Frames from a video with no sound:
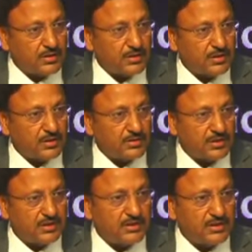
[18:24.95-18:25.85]

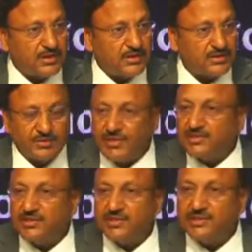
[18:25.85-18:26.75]
there is a
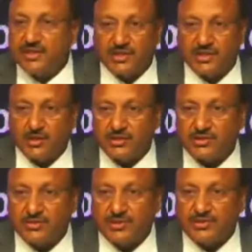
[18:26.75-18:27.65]
CBSE center or a
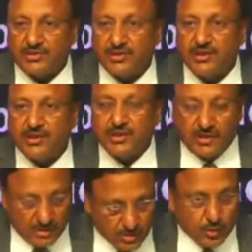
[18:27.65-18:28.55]
CBSE
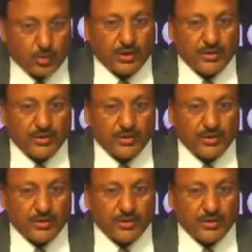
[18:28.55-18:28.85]
school.